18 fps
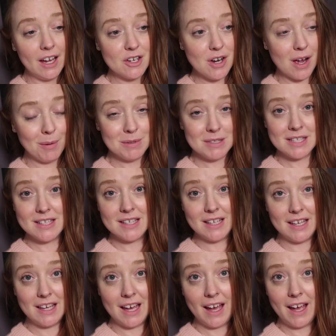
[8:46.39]
Thomas's
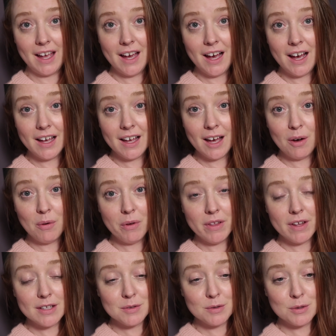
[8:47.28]
E A hung out
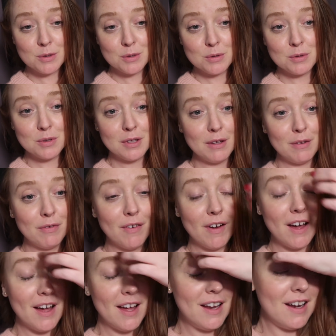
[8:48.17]
with us, which was really
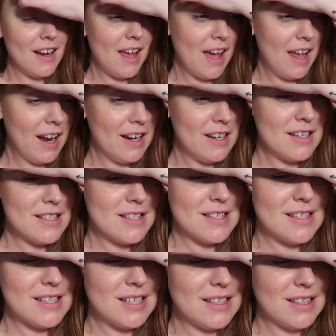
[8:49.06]
fun. And I
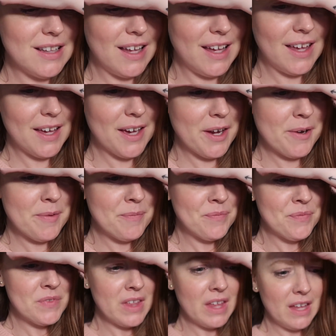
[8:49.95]
just, like,
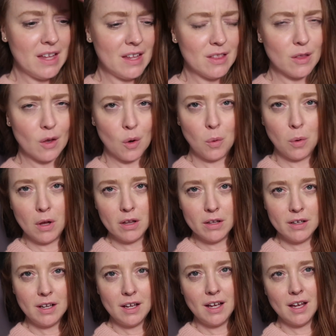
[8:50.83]
the
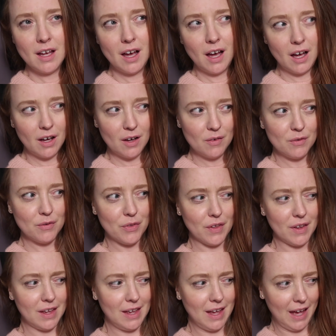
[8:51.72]
quality of
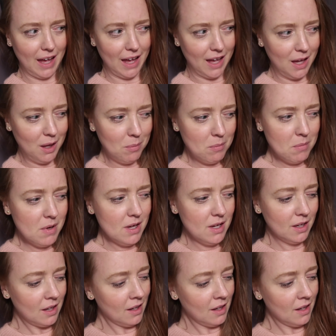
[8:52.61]
the game,